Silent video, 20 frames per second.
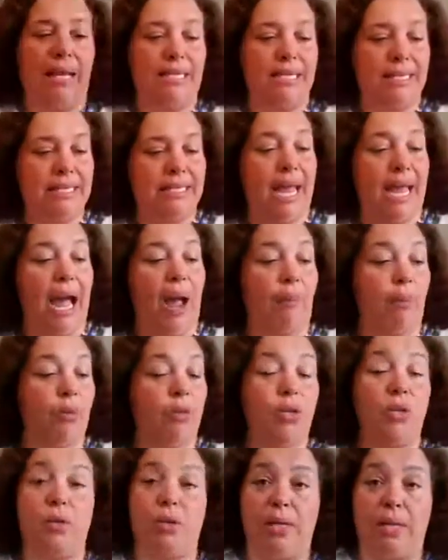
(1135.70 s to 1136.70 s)
to say
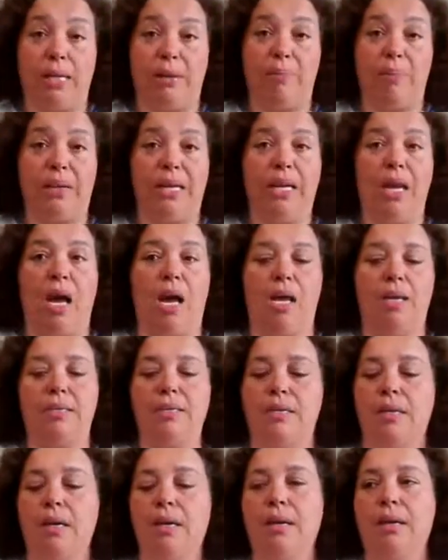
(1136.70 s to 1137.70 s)
opportunity
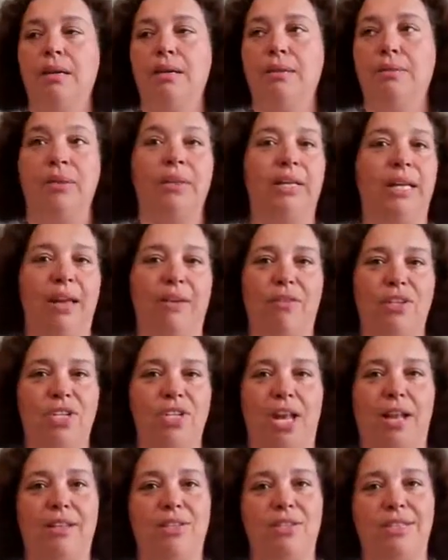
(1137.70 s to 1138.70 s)
because really every
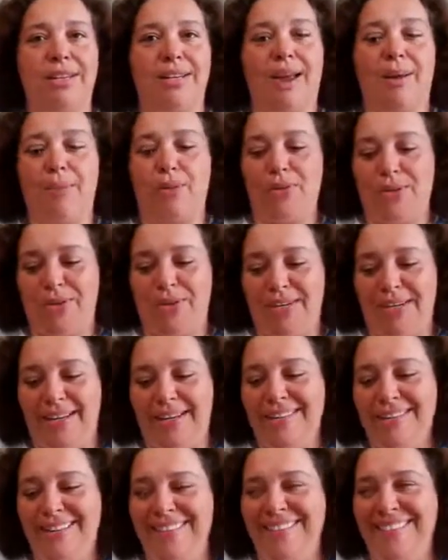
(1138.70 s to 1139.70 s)
challenge is an
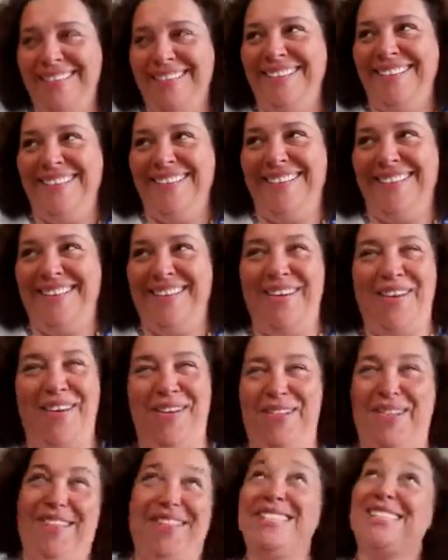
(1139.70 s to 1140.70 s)
opportunity.
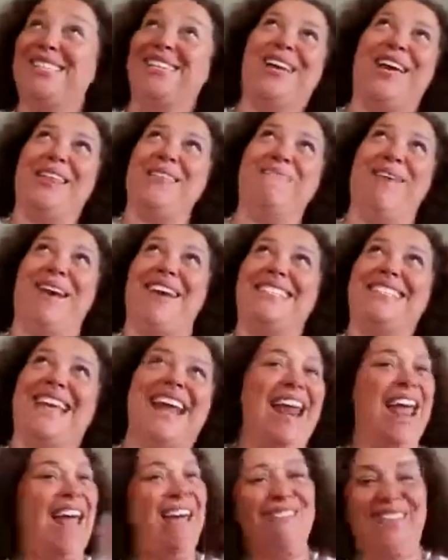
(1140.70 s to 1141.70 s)
So let's look on the bright
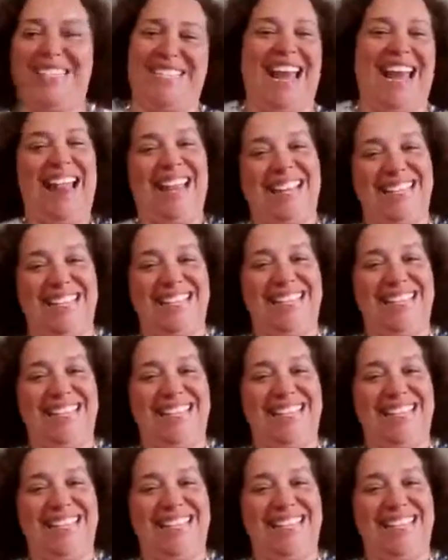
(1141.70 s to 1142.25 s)
side. Every challenge is an